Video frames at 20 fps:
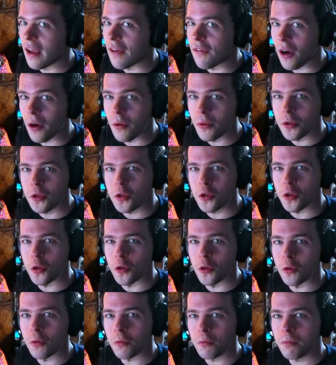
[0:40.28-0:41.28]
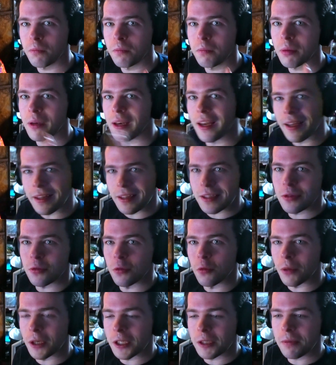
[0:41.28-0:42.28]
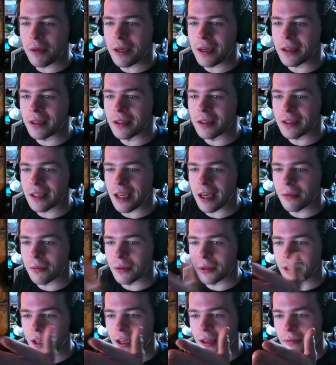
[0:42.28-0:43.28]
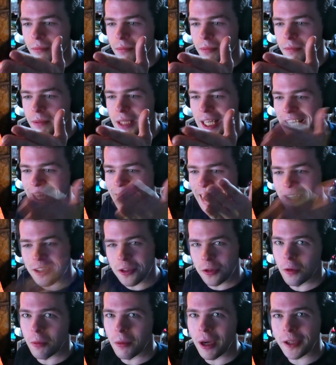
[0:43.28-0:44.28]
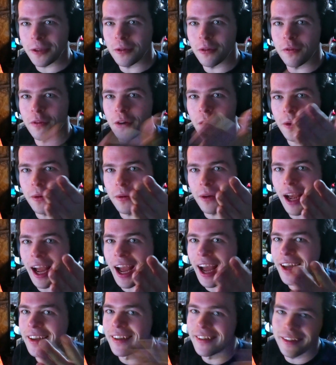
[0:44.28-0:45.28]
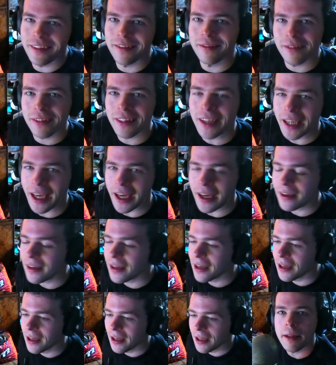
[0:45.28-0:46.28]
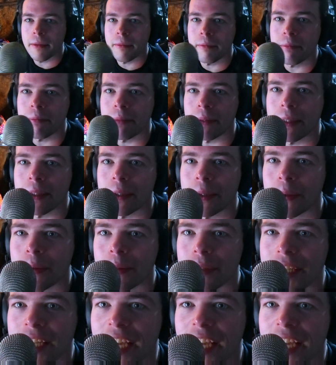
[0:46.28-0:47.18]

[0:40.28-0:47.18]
if I was to play this through my speakers, it would then play into the microphone and yeah. Blue